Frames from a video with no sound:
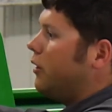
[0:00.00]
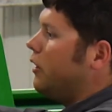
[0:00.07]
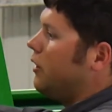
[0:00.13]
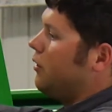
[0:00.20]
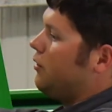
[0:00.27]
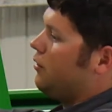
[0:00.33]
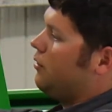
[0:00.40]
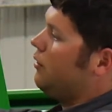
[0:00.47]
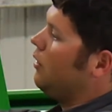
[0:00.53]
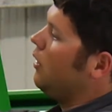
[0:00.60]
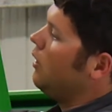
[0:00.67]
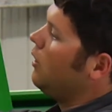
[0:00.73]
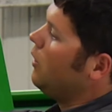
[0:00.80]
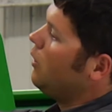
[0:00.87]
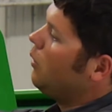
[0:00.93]
this.
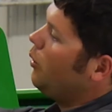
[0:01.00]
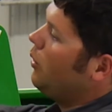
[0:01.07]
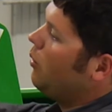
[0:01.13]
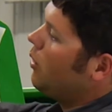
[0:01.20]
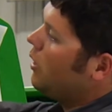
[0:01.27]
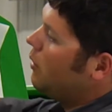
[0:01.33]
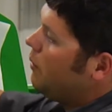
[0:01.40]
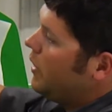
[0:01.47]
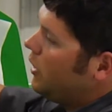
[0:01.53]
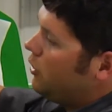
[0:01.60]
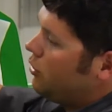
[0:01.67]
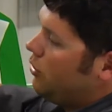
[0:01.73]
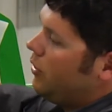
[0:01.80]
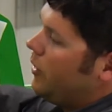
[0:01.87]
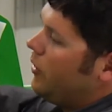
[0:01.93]
We want to make
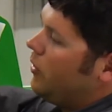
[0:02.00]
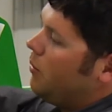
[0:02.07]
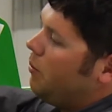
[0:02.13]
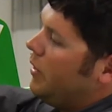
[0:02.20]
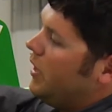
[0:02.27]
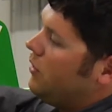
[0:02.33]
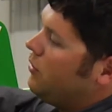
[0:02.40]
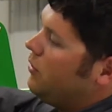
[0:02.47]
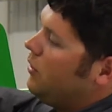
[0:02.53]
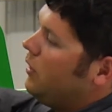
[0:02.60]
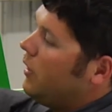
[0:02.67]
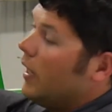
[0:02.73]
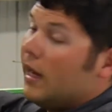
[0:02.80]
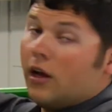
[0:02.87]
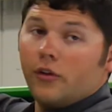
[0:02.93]
sure that the base
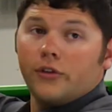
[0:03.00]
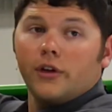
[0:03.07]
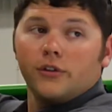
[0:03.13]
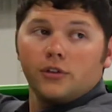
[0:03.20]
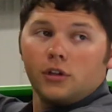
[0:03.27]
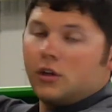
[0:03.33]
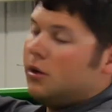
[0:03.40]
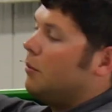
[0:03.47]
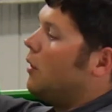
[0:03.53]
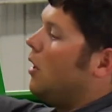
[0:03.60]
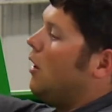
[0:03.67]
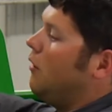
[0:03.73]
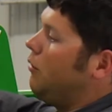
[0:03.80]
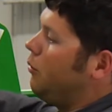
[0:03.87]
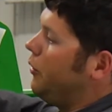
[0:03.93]
decal doesn't come
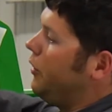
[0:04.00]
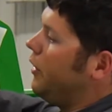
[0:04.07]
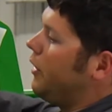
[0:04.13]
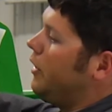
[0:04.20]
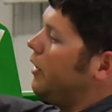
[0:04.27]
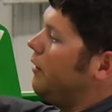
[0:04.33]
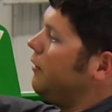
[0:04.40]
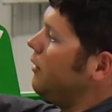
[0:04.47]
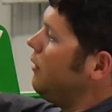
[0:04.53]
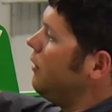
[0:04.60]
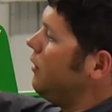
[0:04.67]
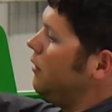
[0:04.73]
off with the cover.